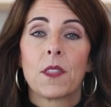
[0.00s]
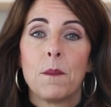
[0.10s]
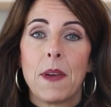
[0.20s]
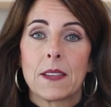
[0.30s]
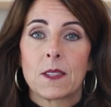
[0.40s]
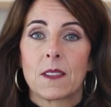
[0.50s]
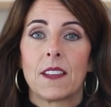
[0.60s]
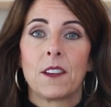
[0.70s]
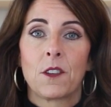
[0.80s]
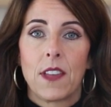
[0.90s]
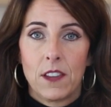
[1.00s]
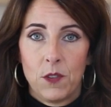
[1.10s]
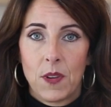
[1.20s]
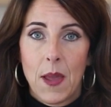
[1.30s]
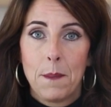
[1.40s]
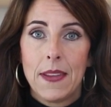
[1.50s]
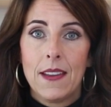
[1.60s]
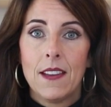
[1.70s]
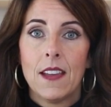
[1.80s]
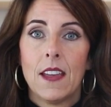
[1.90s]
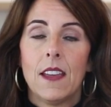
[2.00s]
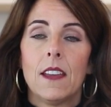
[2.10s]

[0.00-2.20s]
are the best leader that you can be